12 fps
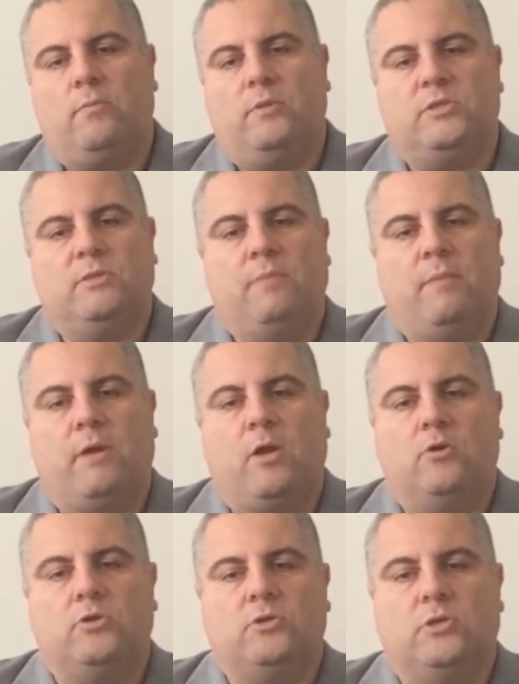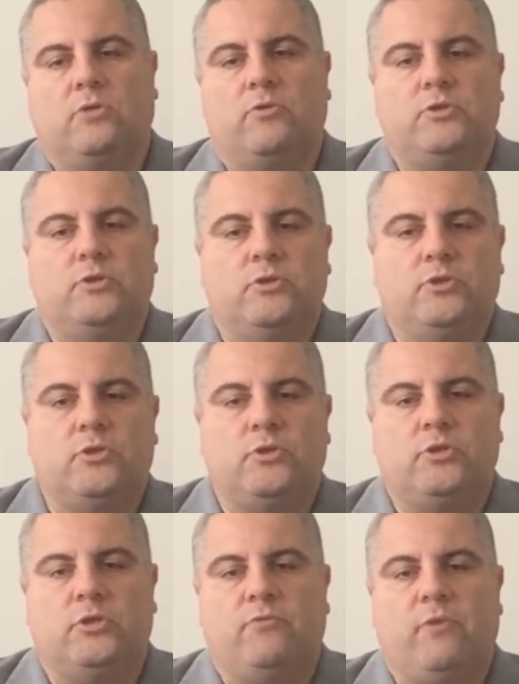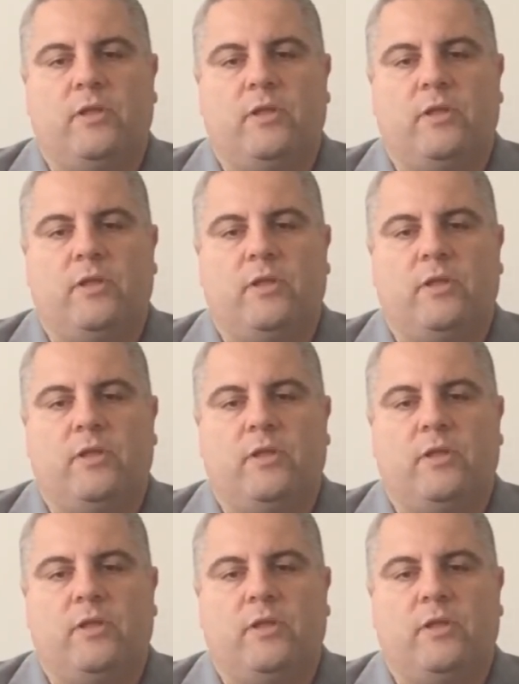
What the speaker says: but simply because the Christian church and